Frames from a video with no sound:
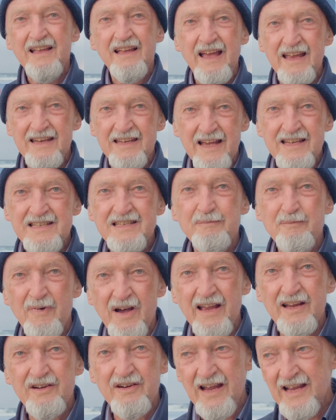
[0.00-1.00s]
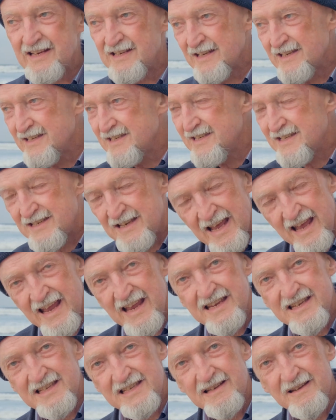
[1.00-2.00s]
it doesn't migrate, it
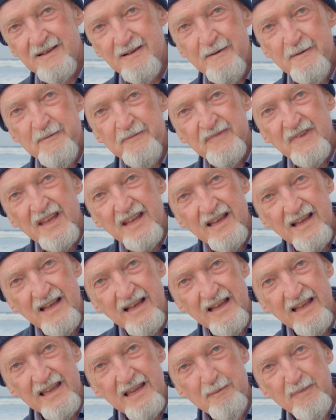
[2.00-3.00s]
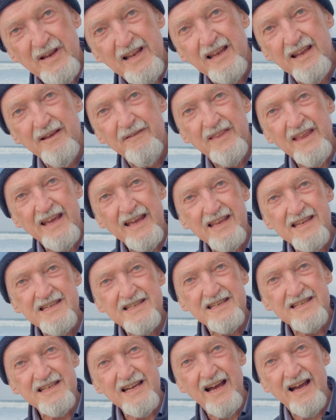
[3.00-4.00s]
stays in the middle of the
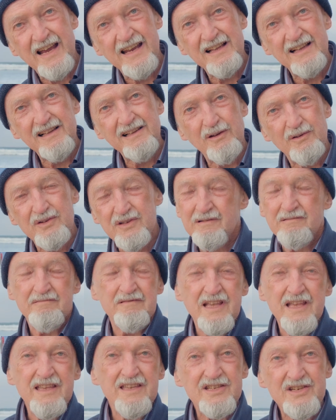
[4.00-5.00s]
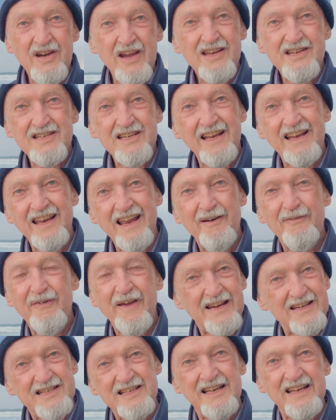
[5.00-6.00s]
intertidal. Strangely enough,
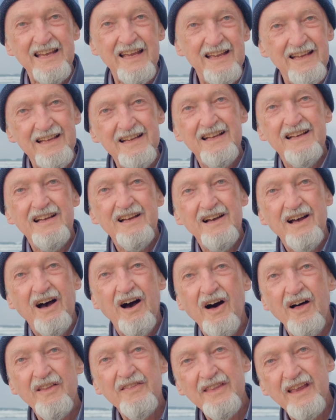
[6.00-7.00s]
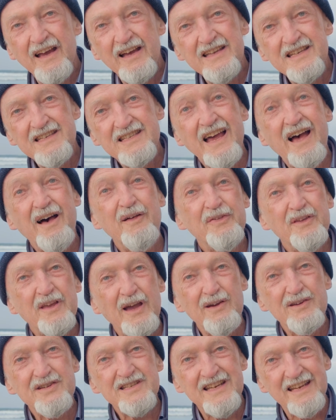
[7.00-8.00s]
actually, on the south
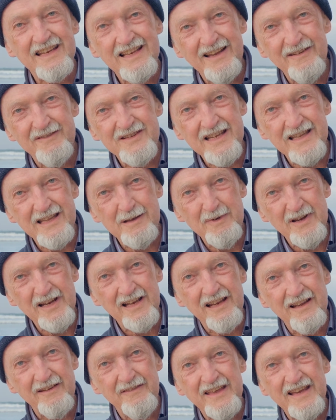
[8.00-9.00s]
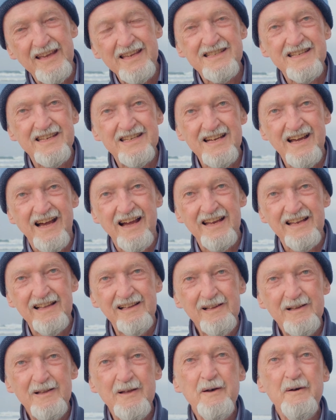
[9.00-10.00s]
coast, it lives in the middle of the
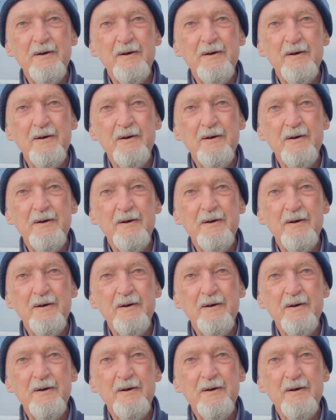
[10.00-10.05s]
intertidal,